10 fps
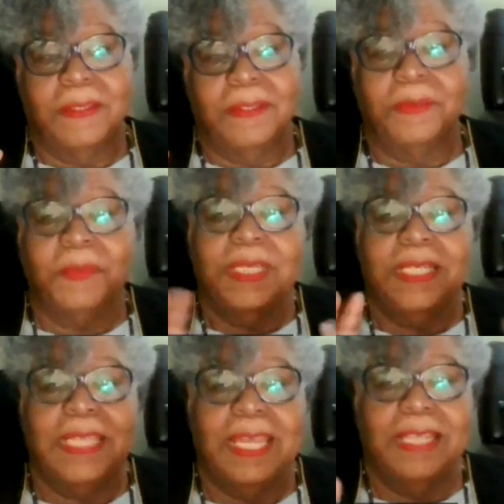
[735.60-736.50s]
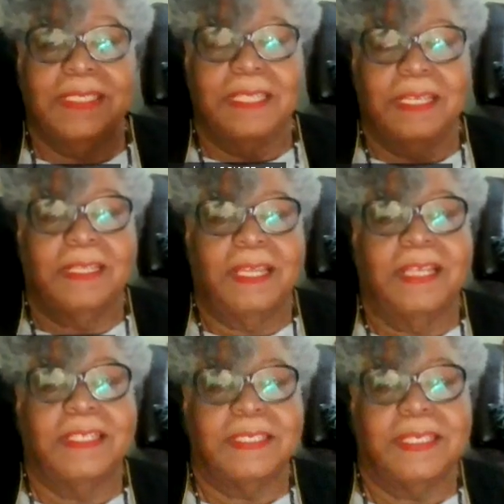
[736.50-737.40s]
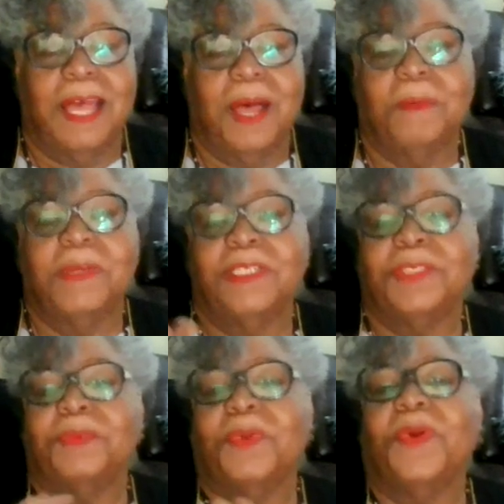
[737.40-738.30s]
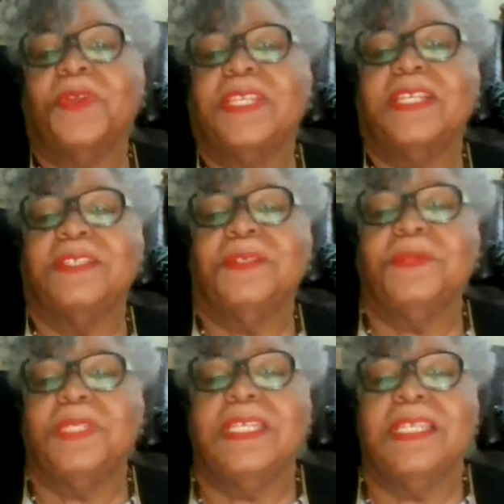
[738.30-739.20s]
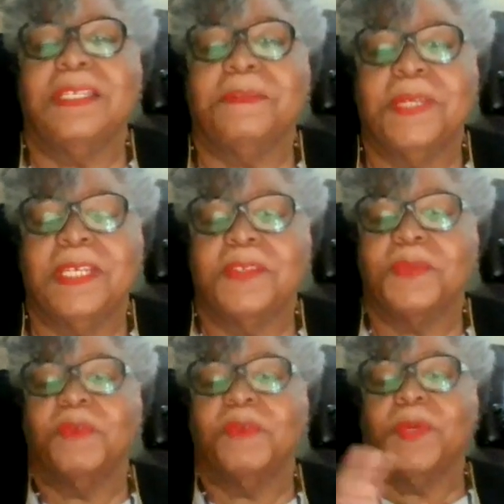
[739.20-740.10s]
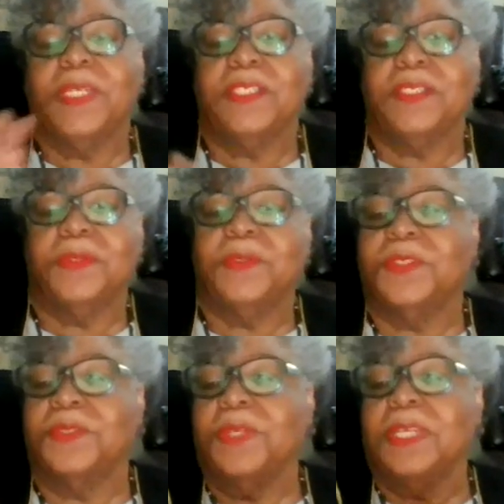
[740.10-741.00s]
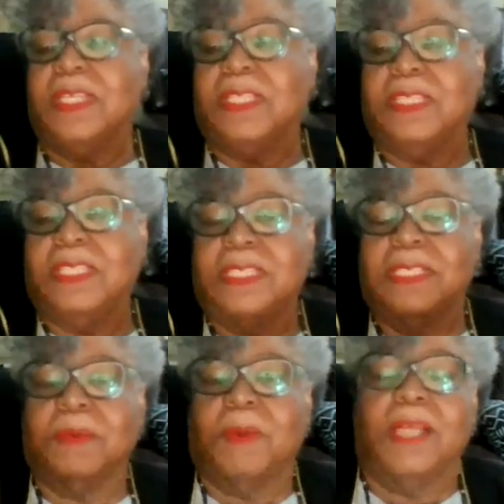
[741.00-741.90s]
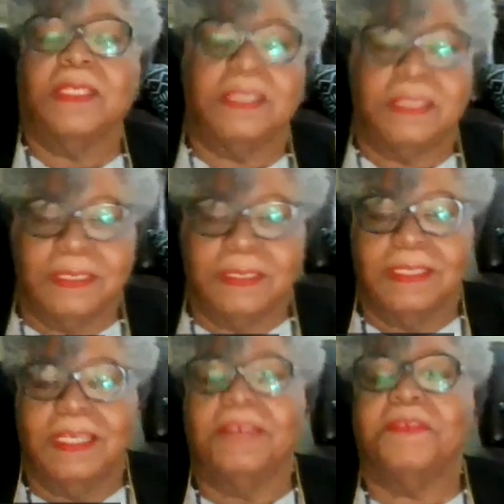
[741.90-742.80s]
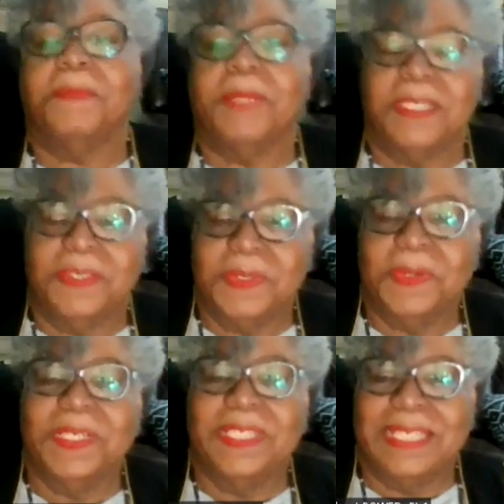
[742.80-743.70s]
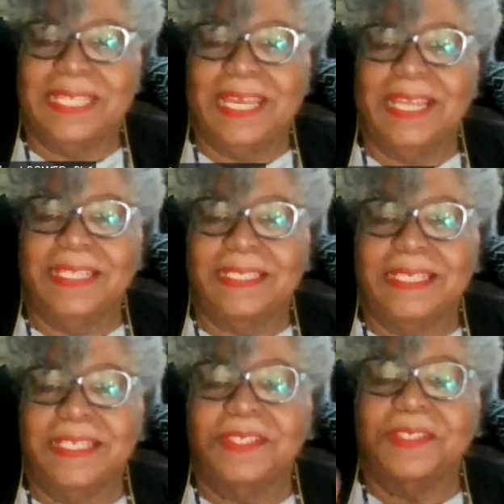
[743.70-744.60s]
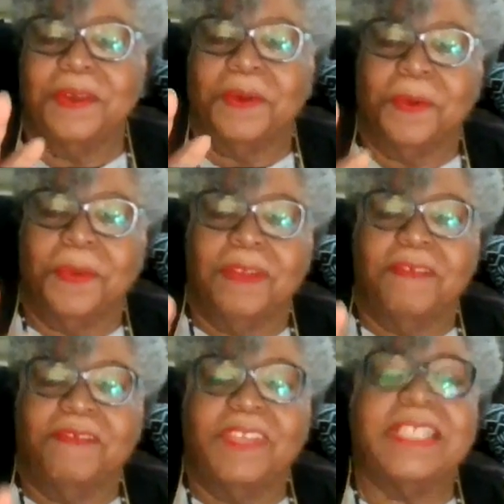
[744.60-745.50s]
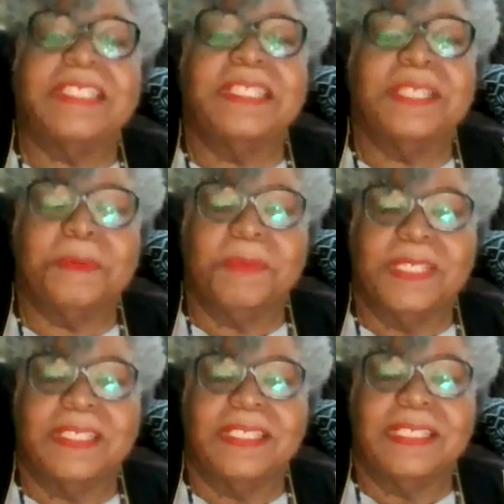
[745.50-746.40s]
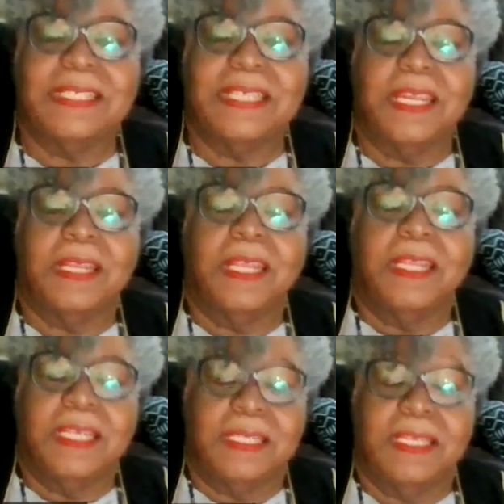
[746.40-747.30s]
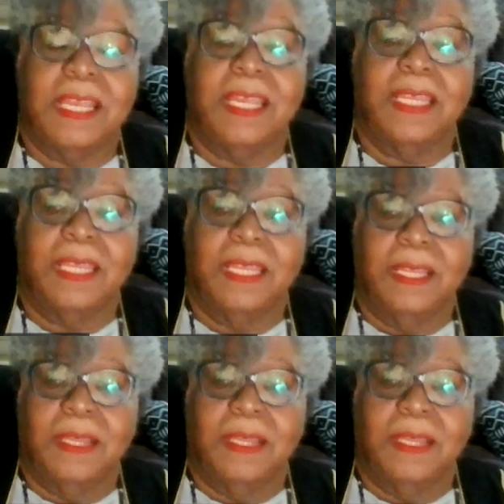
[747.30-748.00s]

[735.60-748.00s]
you really can't tell us how much more that you need because we've already told you this is what everybody's going to get. So flexing their muscle is saying,